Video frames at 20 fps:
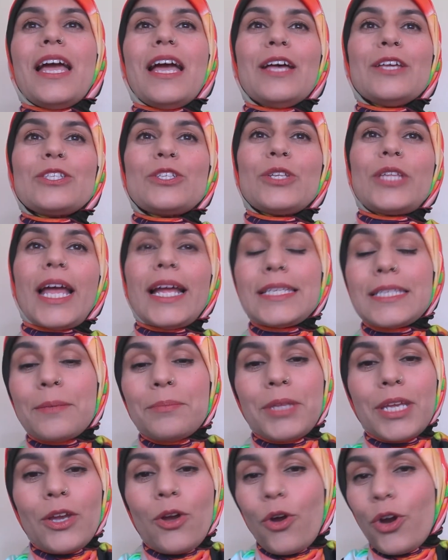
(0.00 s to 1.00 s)
So that's
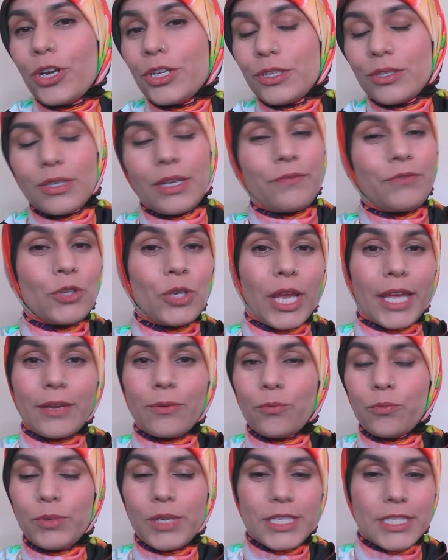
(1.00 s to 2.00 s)
something. Or if you
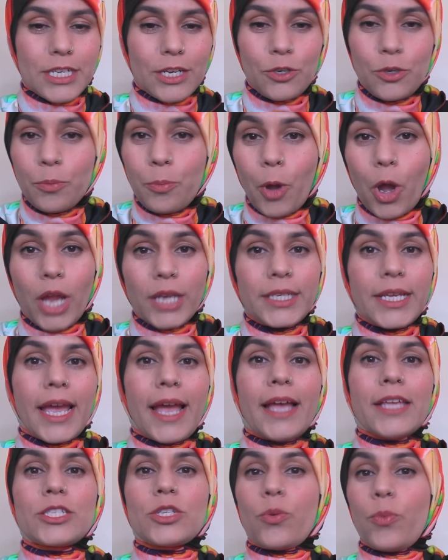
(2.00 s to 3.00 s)
like listening to
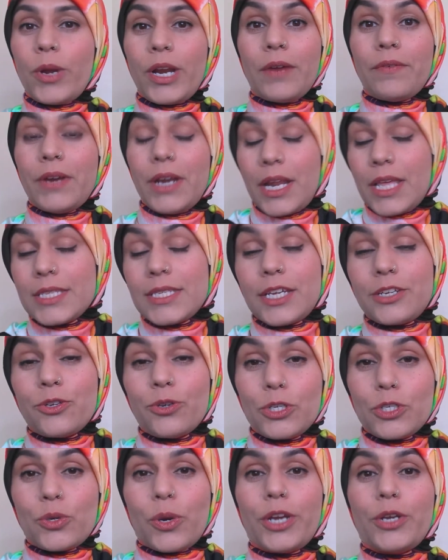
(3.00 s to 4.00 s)
podcasts or whatever it is that
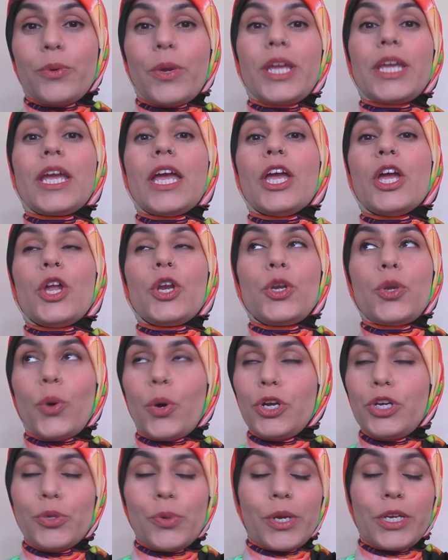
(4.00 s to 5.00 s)
you enjoy doing,
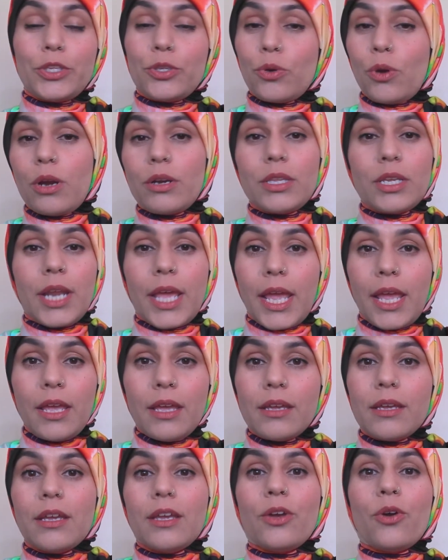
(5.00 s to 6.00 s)
don't do it throughout the
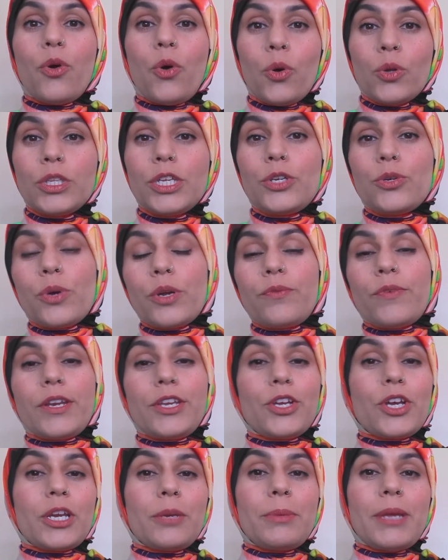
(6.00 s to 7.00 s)
day. Only do it
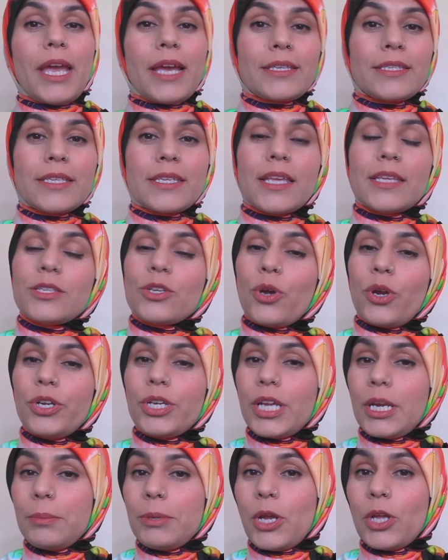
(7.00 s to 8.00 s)
when you're going to be exercising, or
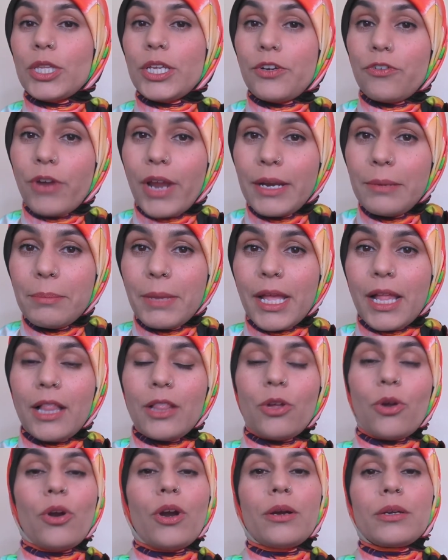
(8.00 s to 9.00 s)
you're going to be on the
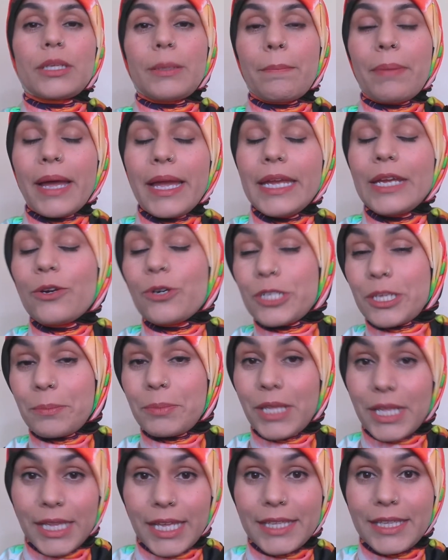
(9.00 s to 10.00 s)
treadmill or the bike or
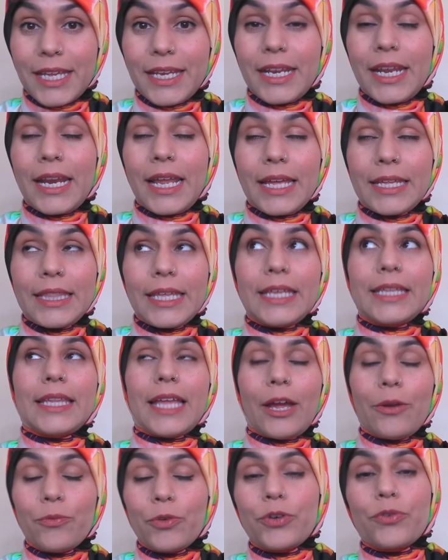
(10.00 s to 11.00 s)
something like that. And I think
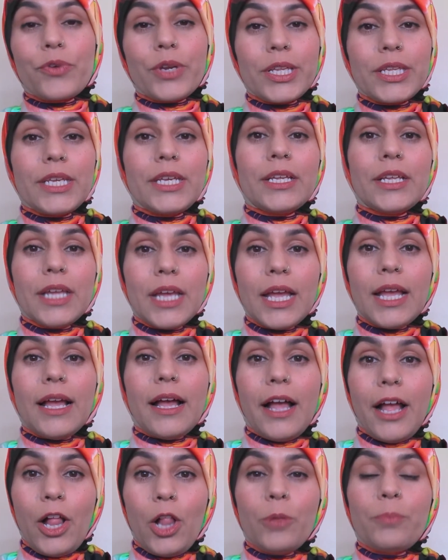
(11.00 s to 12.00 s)
that would really
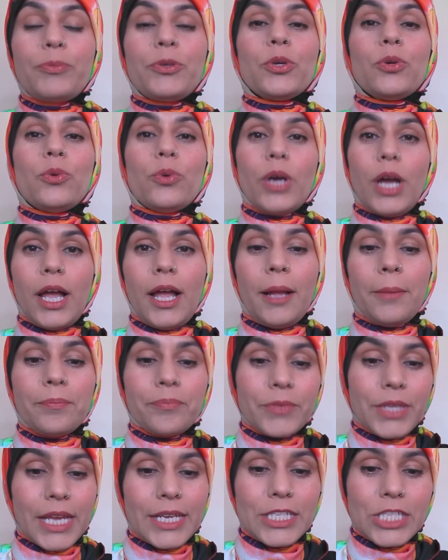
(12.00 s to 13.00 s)
help you
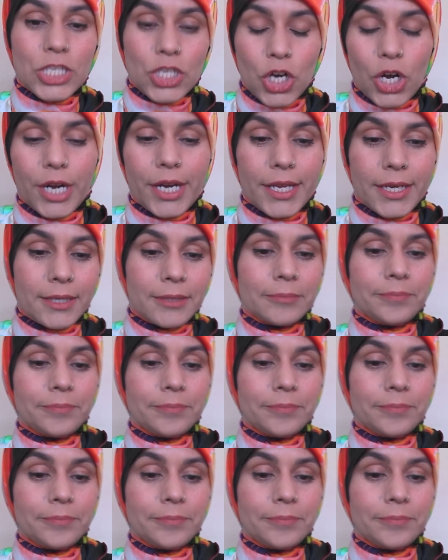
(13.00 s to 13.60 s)
get started.